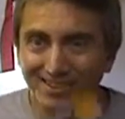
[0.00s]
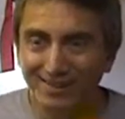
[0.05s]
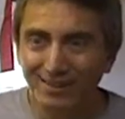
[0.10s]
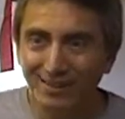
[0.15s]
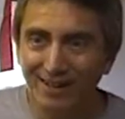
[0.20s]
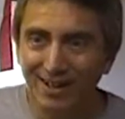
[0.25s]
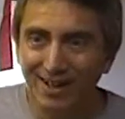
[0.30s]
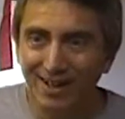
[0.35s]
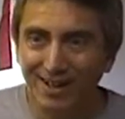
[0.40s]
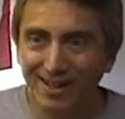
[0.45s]

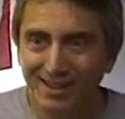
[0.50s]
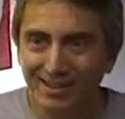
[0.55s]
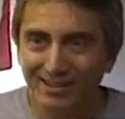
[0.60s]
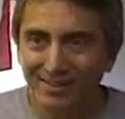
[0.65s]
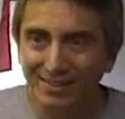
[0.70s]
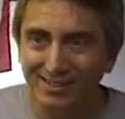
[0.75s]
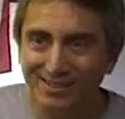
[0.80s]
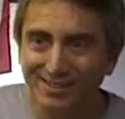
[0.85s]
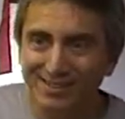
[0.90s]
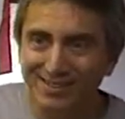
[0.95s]
Crying
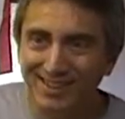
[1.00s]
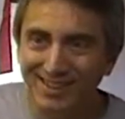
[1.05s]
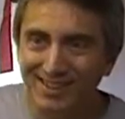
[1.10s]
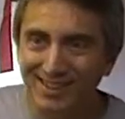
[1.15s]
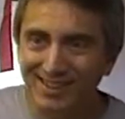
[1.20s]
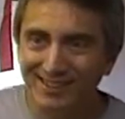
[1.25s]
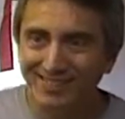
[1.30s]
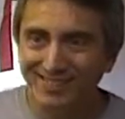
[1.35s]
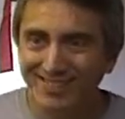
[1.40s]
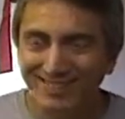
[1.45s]
all the
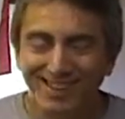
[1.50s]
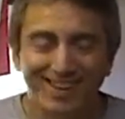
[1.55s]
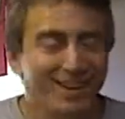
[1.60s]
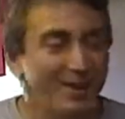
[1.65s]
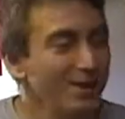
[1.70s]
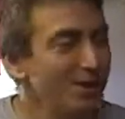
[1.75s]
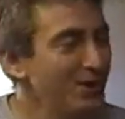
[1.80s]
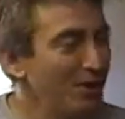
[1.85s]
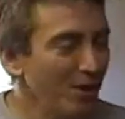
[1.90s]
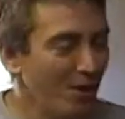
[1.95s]
time.
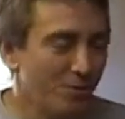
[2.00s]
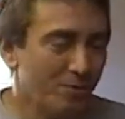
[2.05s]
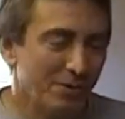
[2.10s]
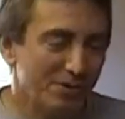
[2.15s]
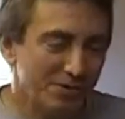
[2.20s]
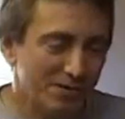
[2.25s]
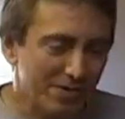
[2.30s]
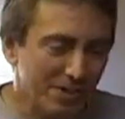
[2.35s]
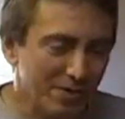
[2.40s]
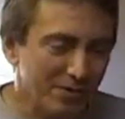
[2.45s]
Oh my no,
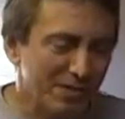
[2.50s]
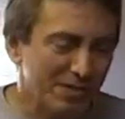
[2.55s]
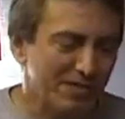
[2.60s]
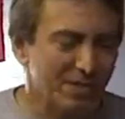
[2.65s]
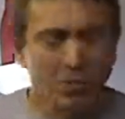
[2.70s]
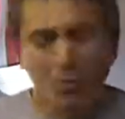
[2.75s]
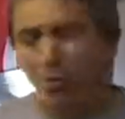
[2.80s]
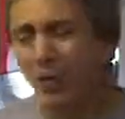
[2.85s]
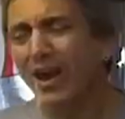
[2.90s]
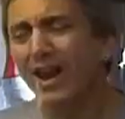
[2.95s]
but
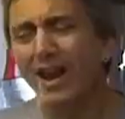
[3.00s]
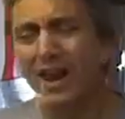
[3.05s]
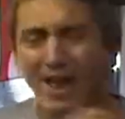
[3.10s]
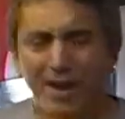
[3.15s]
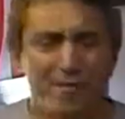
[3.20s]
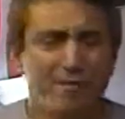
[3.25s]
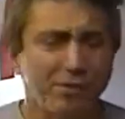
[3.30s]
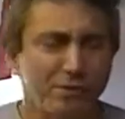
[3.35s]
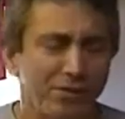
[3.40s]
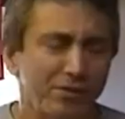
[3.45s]
seriously,
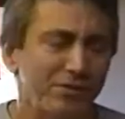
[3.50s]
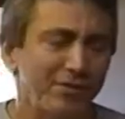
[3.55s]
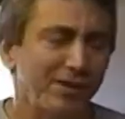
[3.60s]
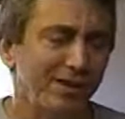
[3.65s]
whatever.